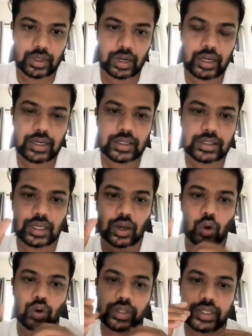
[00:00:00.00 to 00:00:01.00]
right? See,
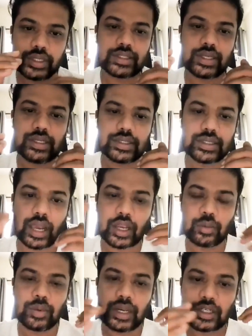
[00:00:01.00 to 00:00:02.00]
all these things
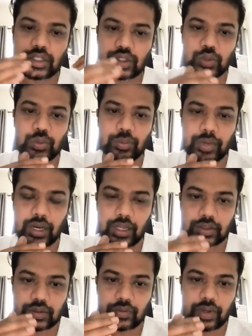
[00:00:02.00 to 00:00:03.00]
accumulates to money.
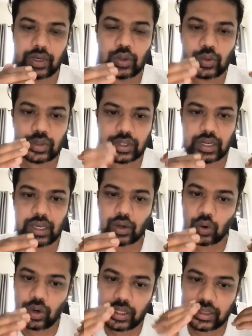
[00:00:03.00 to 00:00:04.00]
So when you take
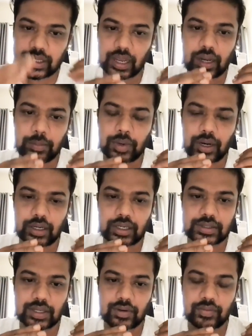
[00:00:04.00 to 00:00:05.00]
only that part
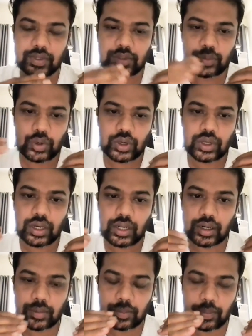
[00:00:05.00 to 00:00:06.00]
itself, this
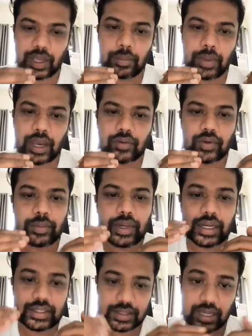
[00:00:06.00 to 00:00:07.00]
particular payback will
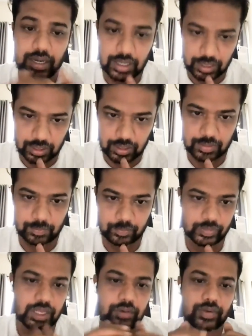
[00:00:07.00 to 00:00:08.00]
be less than an year.
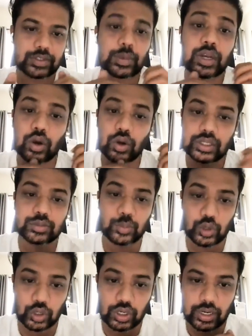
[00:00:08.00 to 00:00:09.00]
The investment on this
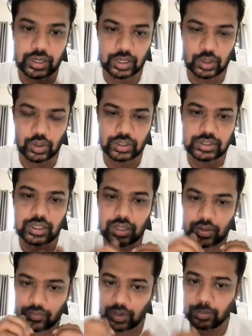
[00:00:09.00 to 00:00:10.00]
particular technology
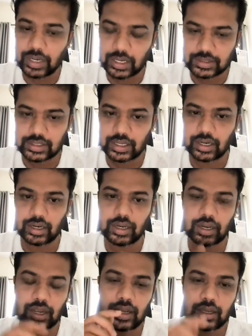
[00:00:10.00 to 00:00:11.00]
will be less than an
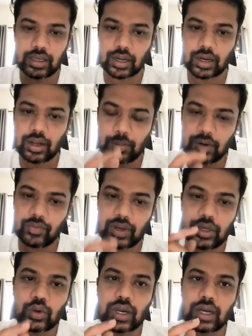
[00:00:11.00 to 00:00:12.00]
year. Yeah, but
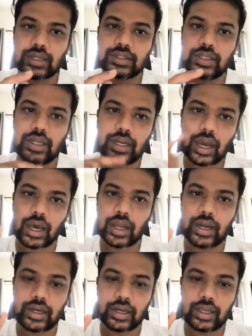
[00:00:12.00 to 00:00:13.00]
when you consider
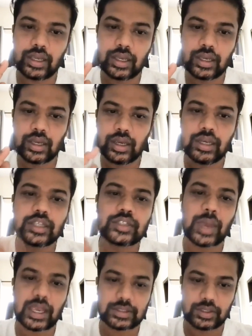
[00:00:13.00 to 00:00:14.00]
R&D, it is
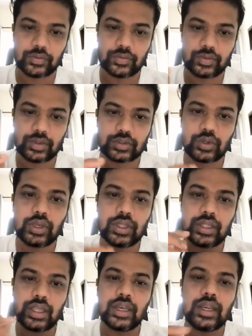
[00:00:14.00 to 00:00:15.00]
massive. So
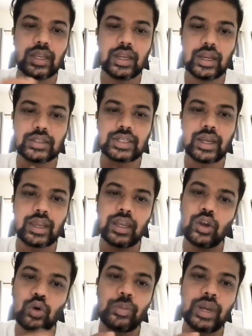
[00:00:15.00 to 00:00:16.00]
then it's like a
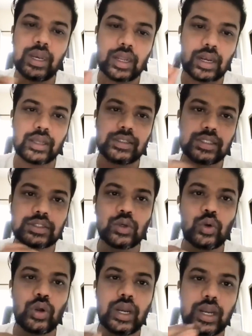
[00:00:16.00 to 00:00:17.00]
no-brainer. Like just
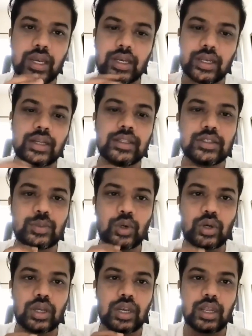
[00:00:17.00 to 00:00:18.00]
go ahead and get this
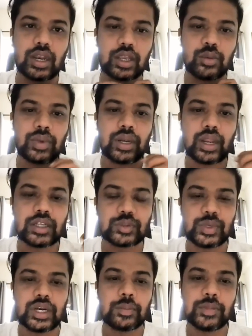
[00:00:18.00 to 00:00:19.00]
particular equipment and
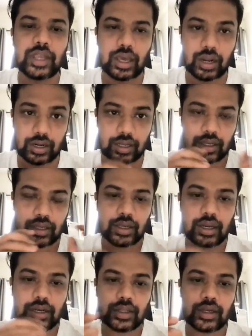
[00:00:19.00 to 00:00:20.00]
speed up the R&D.
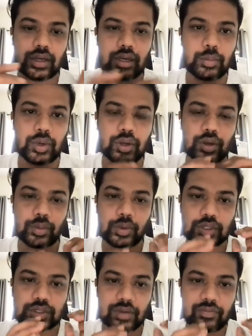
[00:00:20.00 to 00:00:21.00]

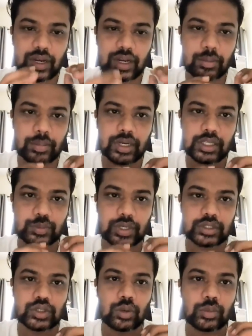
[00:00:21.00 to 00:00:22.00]
Because every company
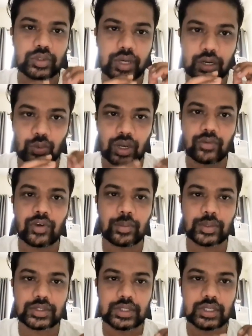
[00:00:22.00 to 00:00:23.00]
spends almost like
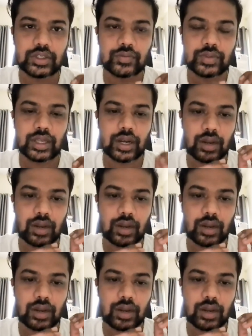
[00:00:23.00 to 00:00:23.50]
25% of their